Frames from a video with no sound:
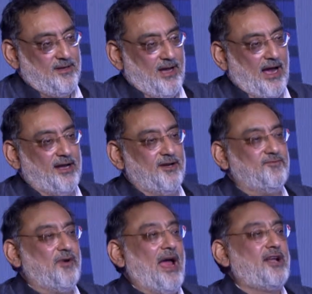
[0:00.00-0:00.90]
And in
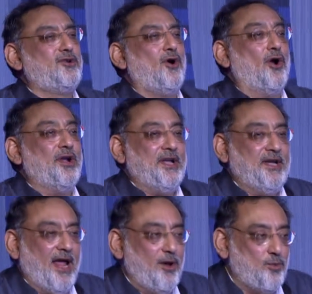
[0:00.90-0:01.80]
fact, on
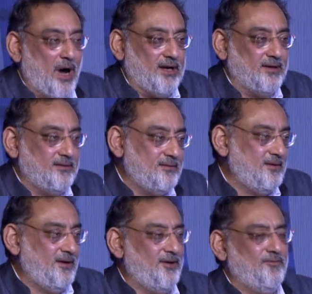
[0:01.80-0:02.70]
day one,
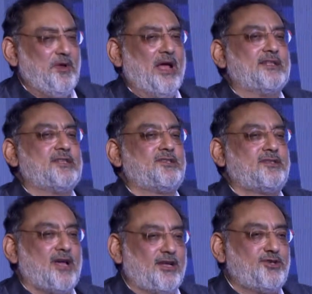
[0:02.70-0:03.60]
we had
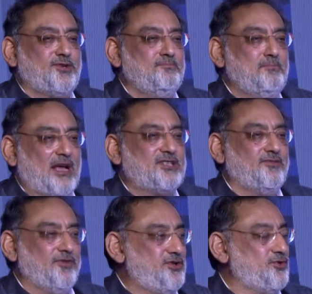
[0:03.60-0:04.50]
such
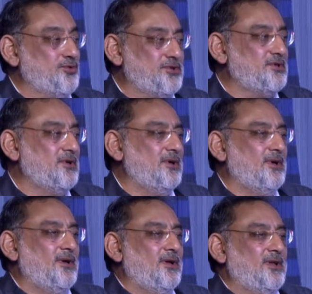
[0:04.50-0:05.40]
massive issues
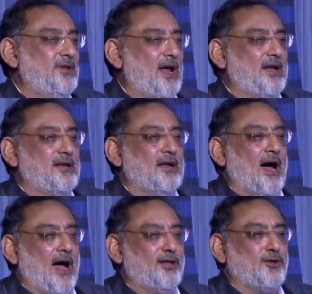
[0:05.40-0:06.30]
that
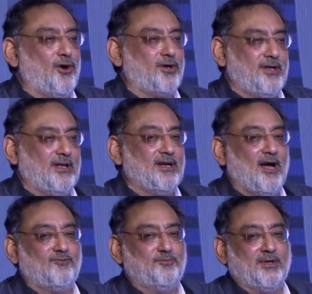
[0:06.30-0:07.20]
I thought that the
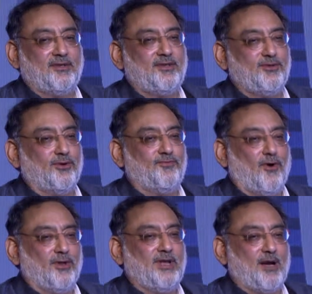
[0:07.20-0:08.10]
government is going to
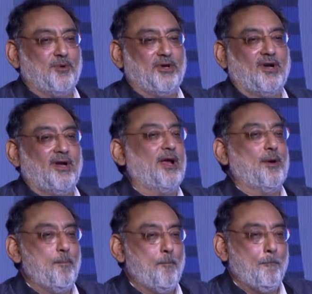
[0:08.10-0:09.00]
fall that particular day
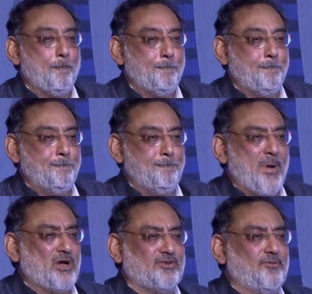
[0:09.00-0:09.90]

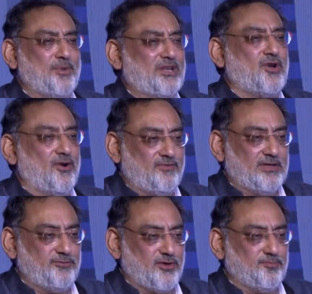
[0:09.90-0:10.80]
because of a press conference
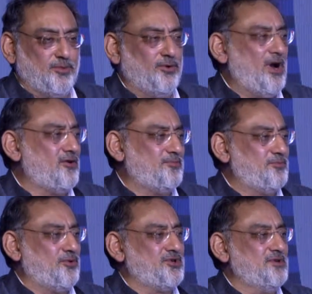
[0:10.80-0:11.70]
which was blown out of
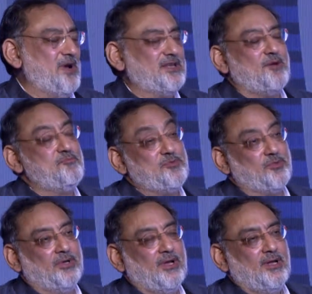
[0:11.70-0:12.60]
proportion by some people.
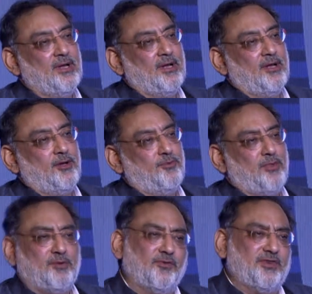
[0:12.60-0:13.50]

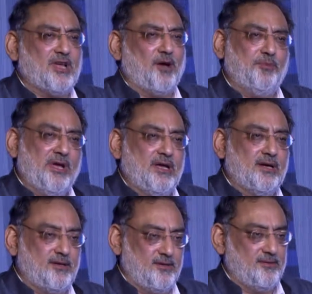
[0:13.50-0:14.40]
But Mufti Saab, being
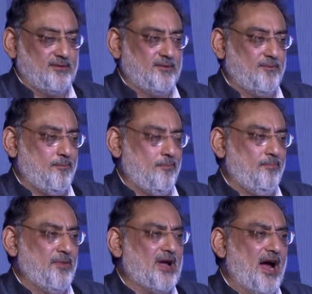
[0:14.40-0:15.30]

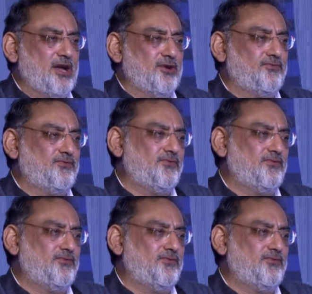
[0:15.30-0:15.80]
the kind of